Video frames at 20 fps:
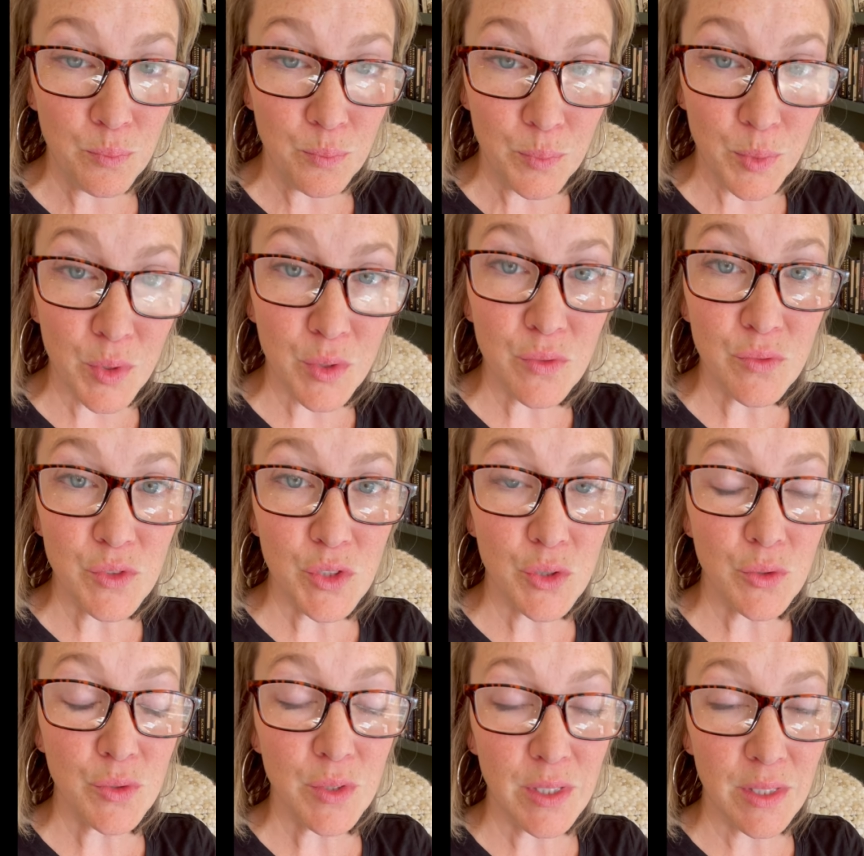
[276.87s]
book of
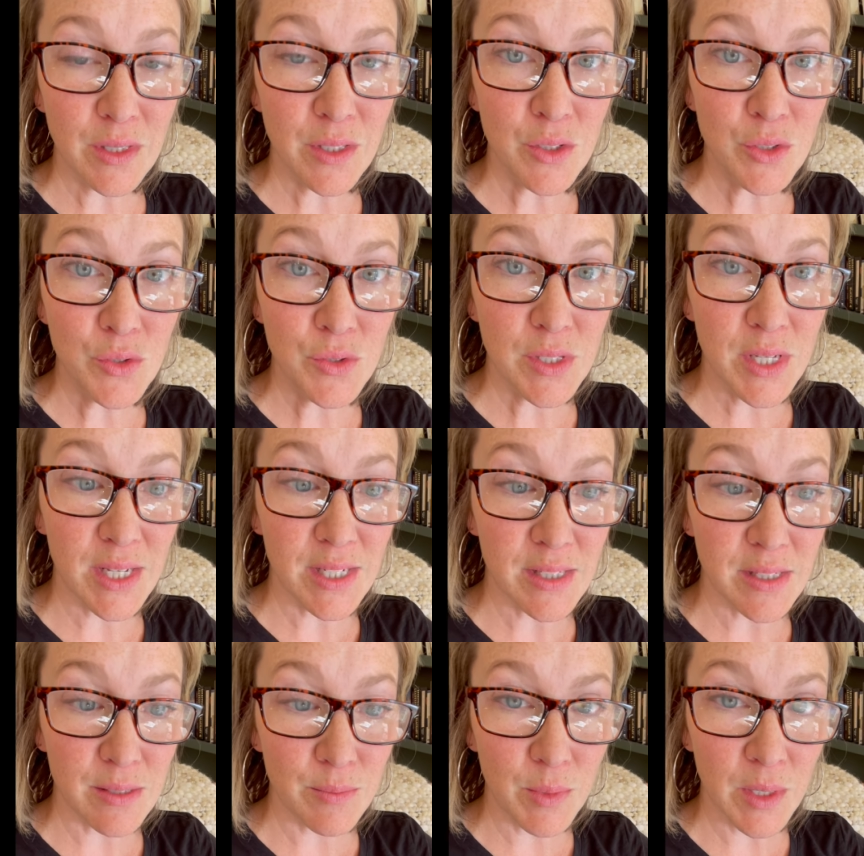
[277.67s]
Jude in the New
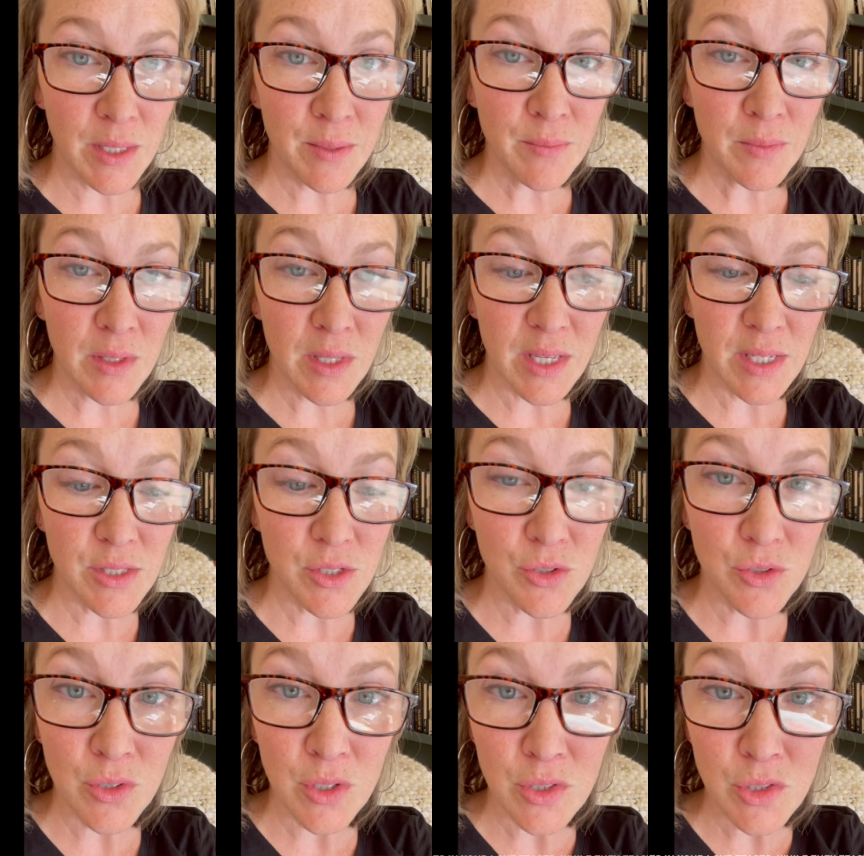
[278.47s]
Testament, in case
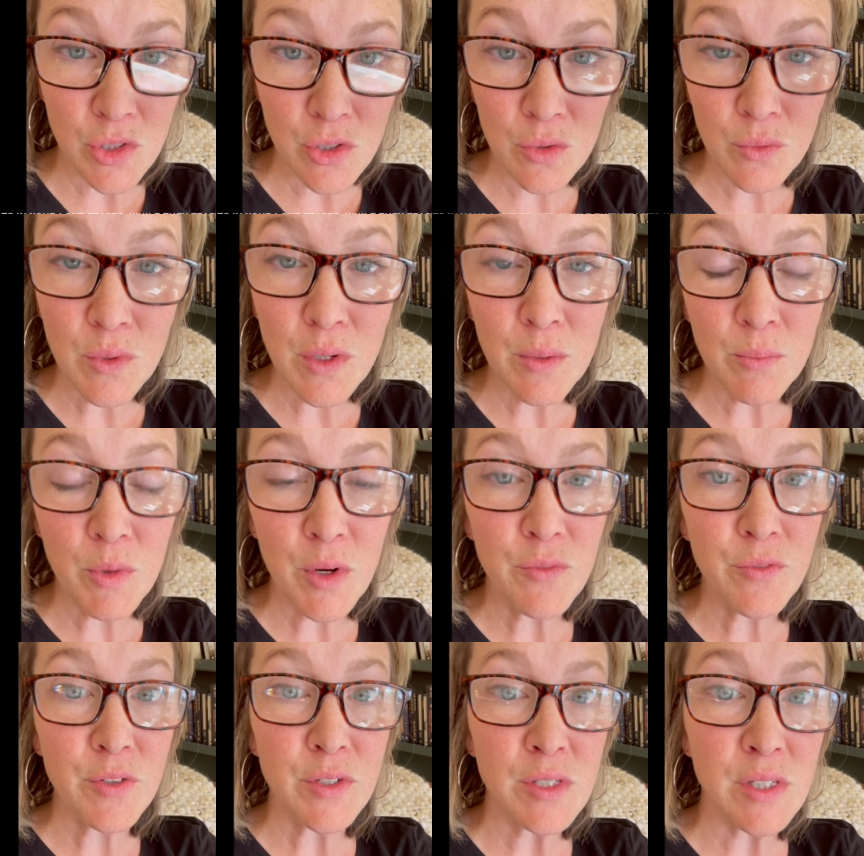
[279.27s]
you're not sure what I'm
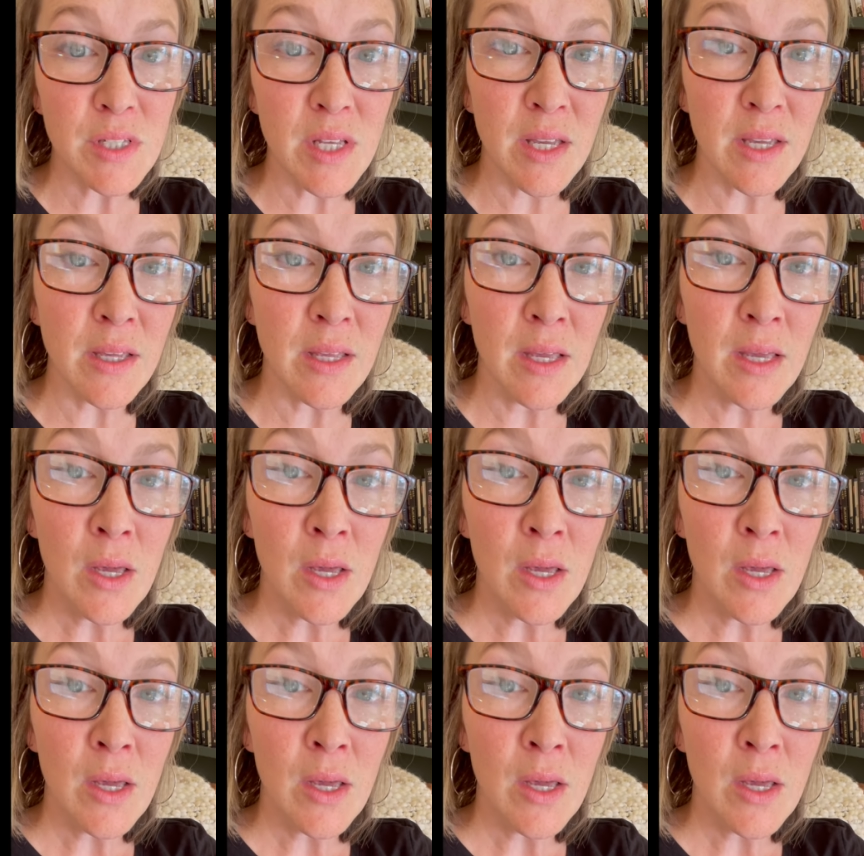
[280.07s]
referencing,